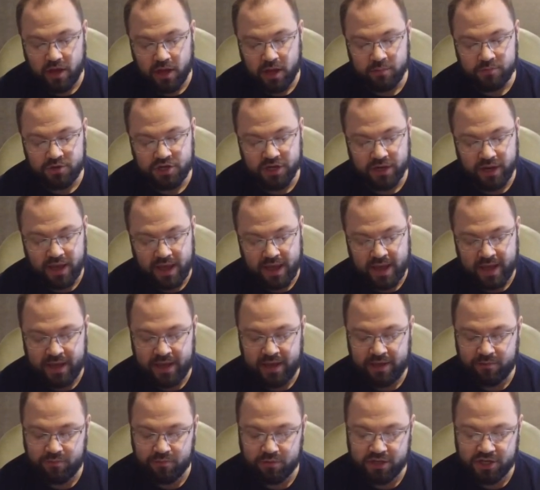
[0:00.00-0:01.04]
Option
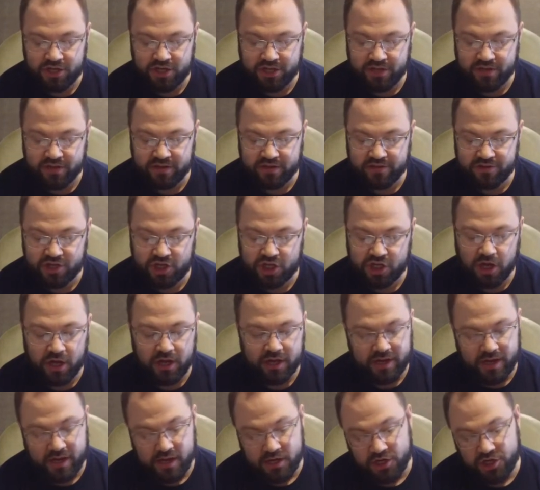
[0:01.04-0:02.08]
A, which is
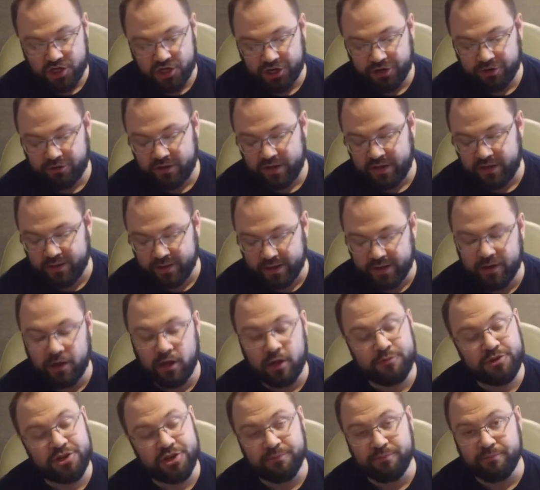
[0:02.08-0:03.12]
shotgun shooting, and
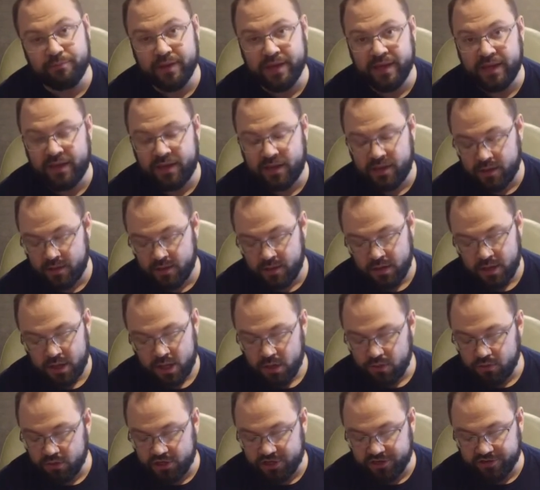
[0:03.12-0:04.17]
option B,
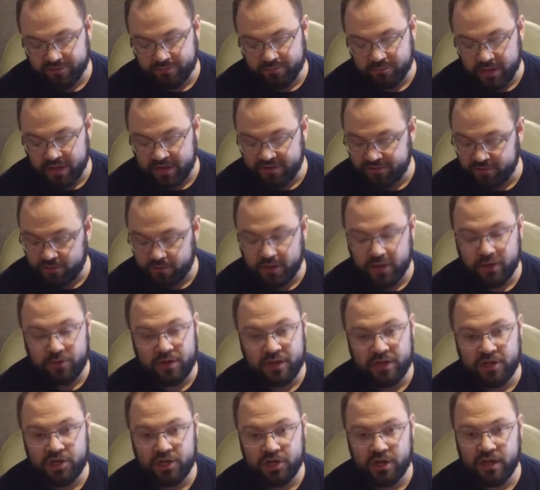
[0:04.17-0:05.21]
which is muzzle
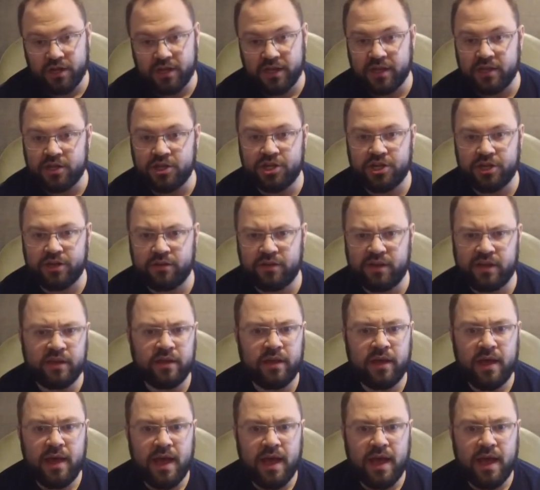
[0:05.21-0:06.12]
loading shotgun shooting.